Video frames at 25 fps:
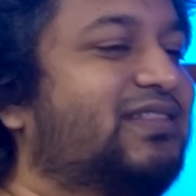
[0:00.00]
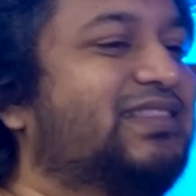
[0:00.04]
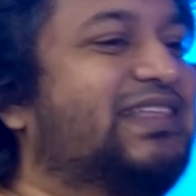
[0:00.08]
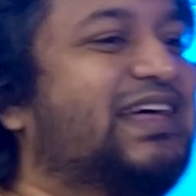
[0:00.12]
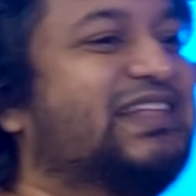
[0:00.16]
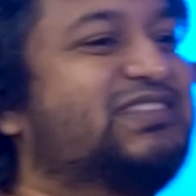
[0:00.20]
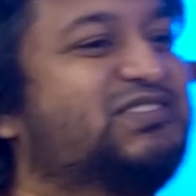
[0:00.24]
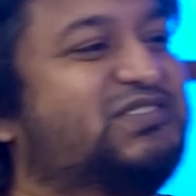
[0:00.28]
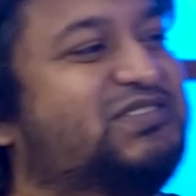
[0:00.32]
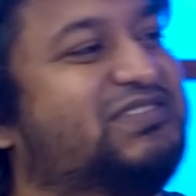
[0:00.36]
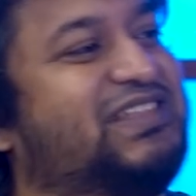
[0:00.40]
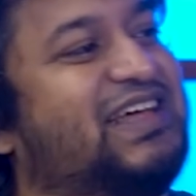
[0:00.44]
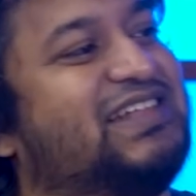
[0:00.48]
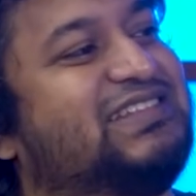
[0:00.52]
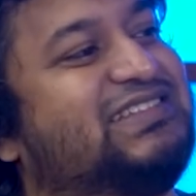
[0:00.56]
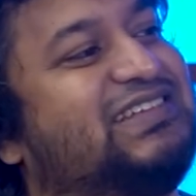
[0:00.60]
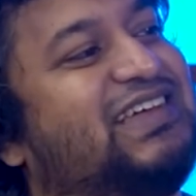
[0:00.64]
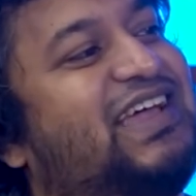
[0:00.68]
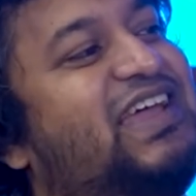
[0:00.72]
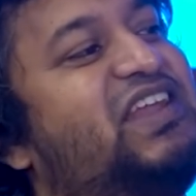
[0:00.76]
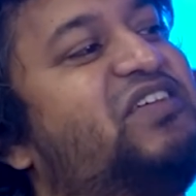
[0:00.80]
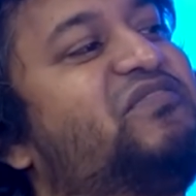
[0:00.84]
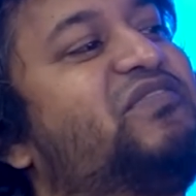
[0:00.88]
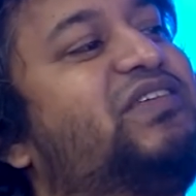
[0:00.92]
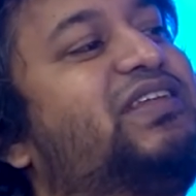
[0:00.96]
That's the
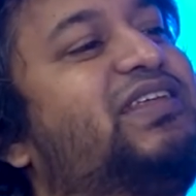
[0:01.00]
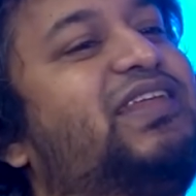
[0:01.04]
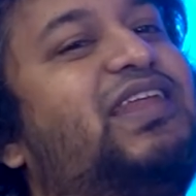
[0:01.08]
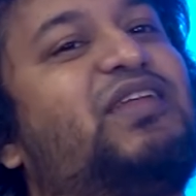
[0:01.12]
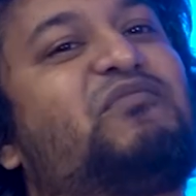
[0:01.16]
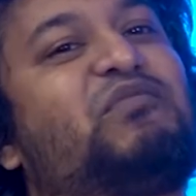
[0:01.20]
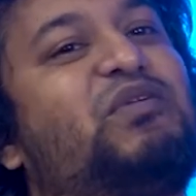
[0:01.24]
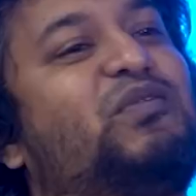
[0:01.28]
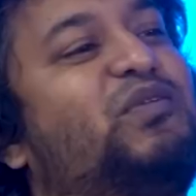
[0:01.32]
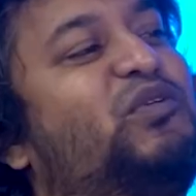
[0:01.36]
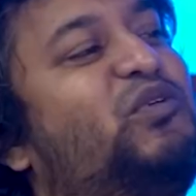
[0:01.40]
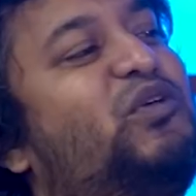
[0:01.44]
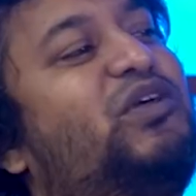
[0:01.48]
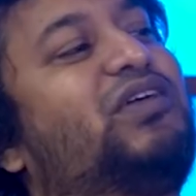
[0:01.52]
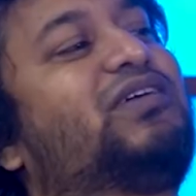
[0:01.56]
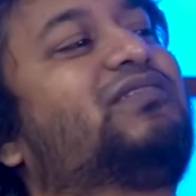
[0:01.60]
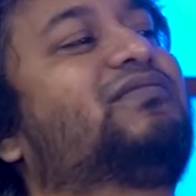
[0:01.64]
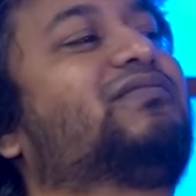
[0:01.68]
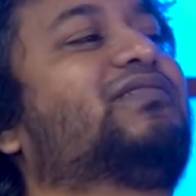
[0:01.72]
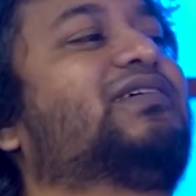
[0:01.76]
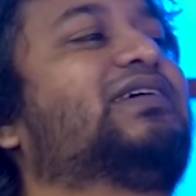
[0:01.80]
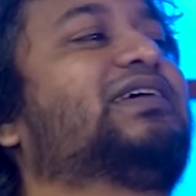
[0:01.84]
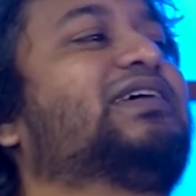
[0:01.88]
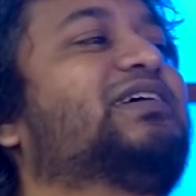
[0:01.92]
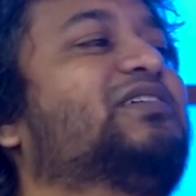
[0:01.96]
kind of internet we were doing
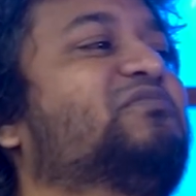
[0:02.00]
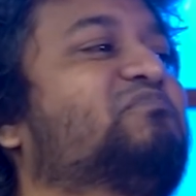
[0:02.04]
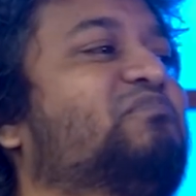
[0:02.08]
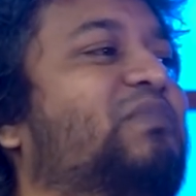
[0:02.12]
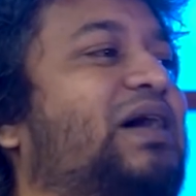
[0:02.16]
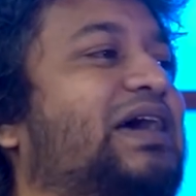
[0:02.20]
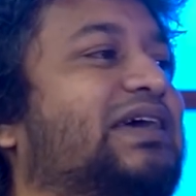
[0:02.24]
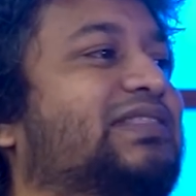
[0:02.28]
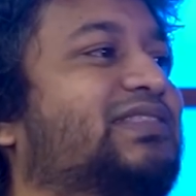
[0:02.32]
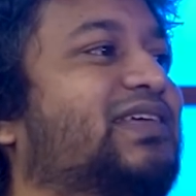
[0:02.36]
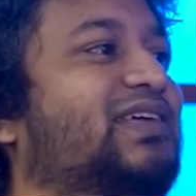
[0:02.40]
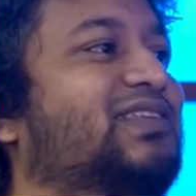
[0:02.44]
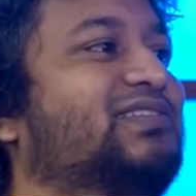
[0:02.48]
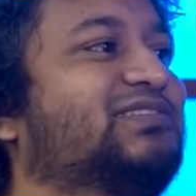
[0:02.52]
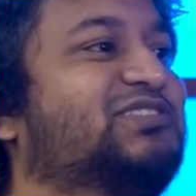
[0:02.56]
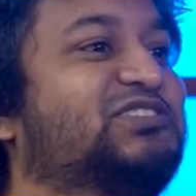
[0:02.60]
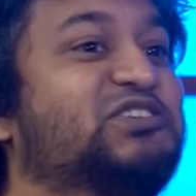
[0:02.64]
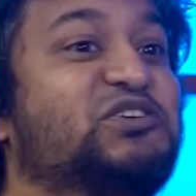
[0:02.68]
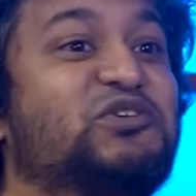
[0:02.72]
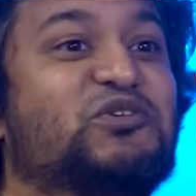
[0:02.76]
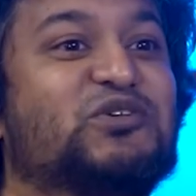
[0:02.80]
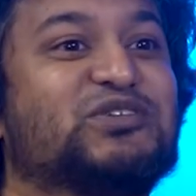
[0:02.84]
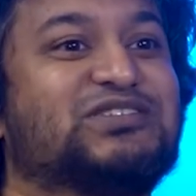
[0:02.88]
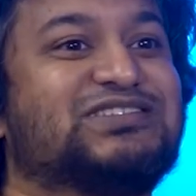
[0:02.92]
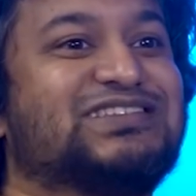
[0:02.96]
back then.
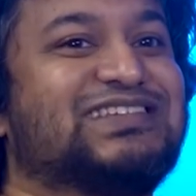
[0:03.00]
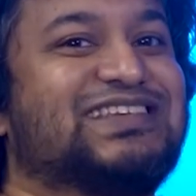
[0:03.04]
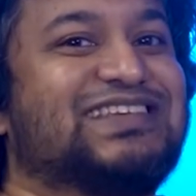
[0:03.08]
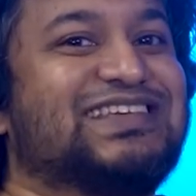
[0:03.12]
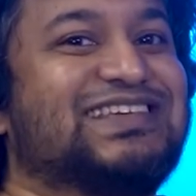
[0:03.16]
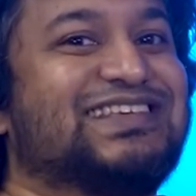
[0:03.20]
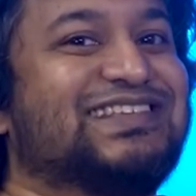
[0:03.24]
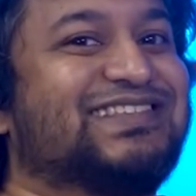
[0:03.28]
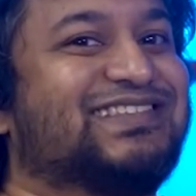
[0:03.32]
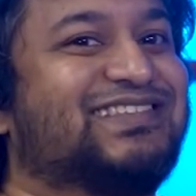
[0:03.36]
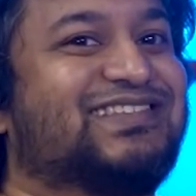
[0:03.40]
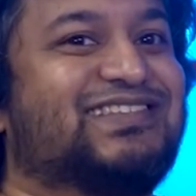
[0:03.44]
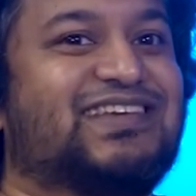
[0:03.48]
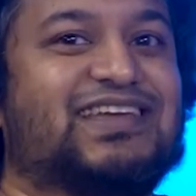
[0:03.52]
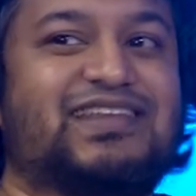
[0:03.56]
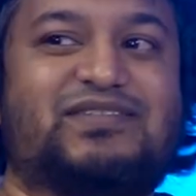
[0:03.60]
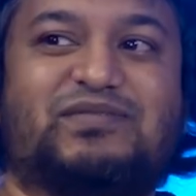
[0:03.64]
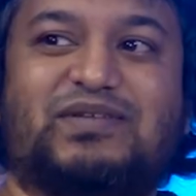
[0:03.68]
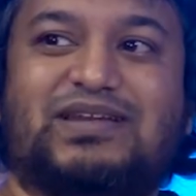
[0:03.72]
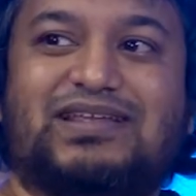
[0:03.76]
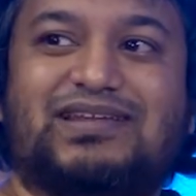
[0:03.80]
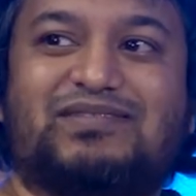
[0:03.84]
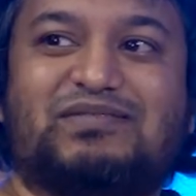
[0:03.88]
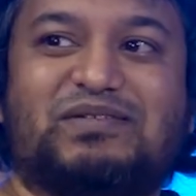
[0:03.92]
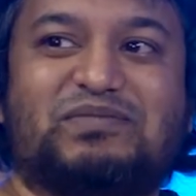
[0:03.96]
GeoCities.
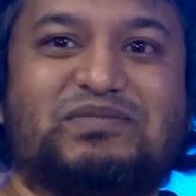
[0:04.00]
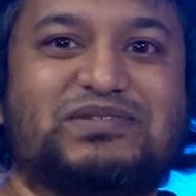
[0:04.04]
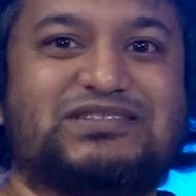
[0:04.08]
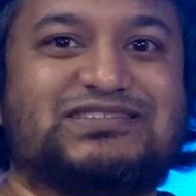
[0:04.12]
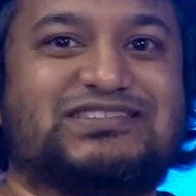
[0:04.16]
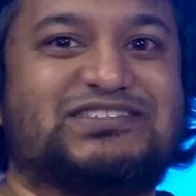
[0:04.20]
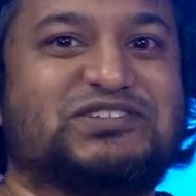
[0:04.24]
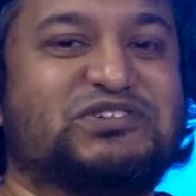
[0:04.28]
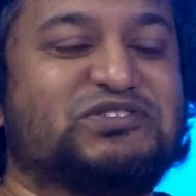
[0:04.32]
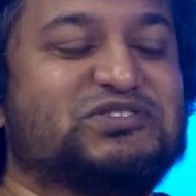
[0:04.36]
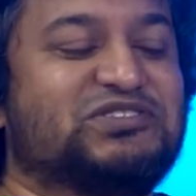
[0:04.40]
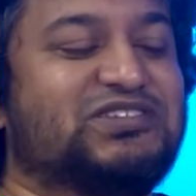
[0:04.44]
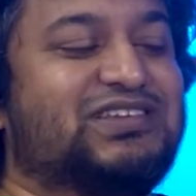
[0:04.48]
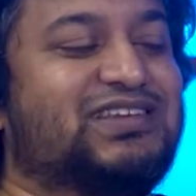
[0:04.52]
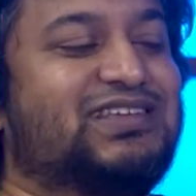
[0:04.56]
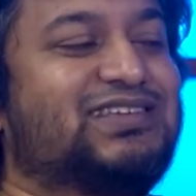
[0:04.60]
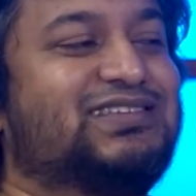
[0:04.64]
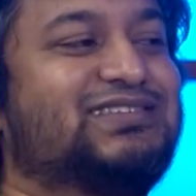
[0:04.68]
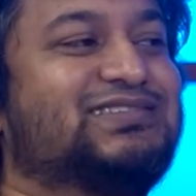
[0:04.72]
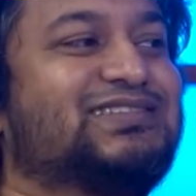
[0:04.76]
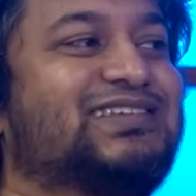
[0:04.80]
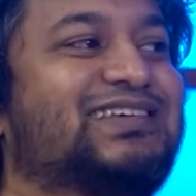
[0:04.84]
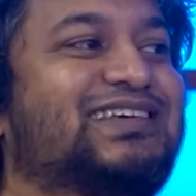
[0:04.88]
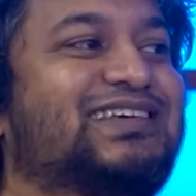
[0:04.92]
Anybody remembers GeoCities?